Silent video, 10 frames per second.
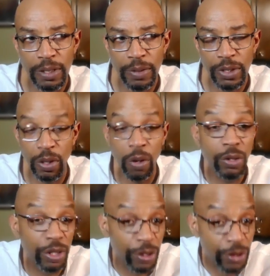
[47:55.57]

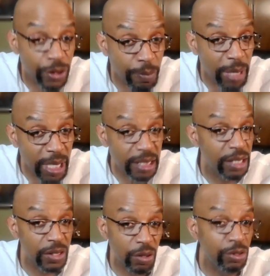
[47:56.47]
soldiers,
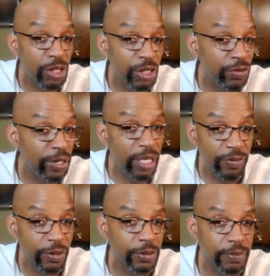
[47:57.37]
militant soldiers for
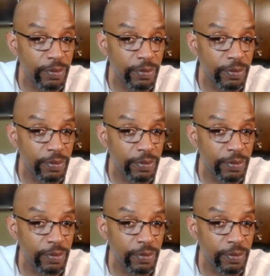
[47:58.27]
evil,